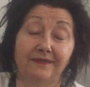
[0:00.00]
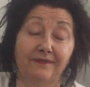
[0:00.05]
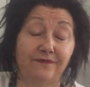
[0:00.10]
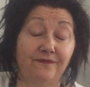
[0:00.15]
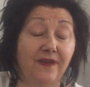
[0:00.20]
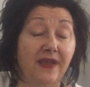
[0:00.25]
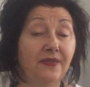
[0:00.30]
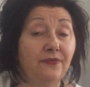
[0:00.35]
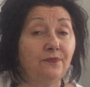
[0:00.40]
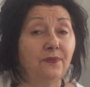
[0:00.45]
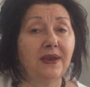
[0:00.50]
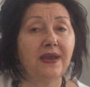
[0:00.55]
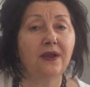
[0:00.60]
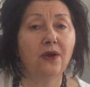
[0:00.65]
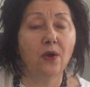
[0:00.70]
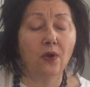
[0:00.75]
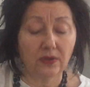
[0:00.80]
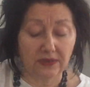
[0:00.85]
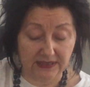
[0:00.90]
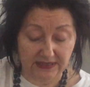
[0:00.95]
Faith
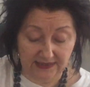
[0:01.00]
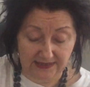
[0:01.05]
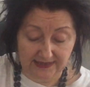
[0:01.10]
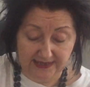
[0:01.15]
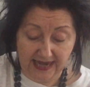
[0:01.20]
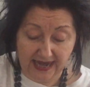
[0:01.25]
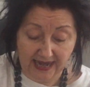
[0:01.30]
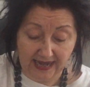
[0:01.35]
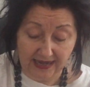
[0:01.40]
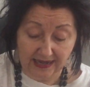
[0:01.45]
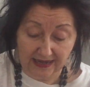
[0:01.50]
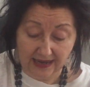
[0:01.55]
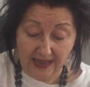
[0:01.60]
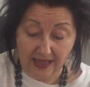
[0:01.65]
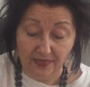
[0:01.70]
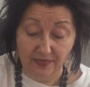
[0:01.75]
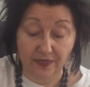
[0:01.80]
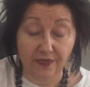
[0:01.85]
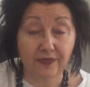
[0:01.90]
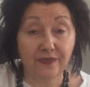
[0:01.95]
Ringgold is saying
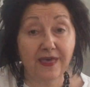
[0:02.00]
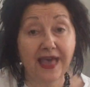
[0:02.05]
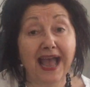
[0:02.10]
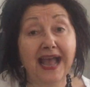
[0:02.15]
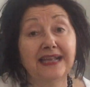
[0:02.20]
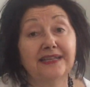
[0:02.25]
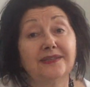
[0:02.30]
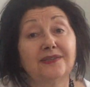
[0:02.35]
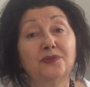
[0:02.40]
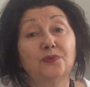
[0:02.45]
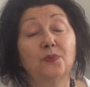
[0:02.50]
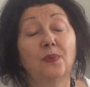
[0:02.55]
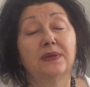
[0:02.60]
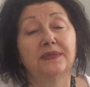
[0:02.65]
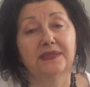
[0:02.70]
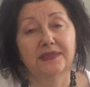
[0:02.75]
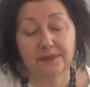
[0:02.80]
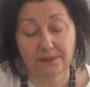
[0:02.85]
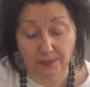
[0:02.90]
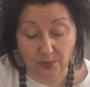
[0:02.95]
that's
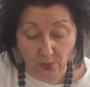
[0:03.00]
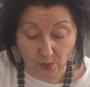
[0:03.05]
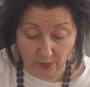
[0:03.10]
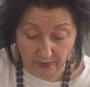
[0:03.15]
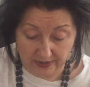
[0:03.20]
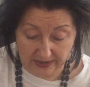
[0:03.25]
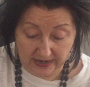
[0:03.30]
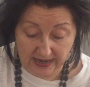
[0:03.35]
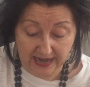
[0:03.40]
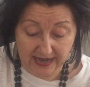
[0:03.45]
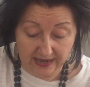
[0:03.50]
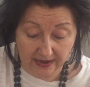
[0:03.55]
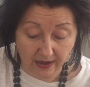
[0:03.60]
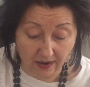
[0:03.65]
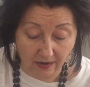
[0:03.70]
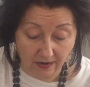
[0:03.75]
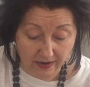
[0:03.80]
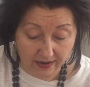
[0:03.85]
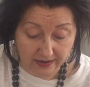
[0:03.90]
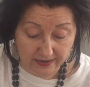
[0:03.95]
what's important in
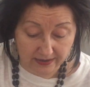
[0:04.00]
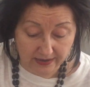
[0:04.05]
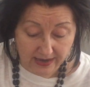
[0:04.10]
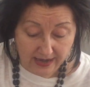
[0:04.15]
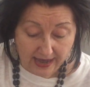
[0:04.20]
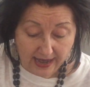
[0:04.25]
art,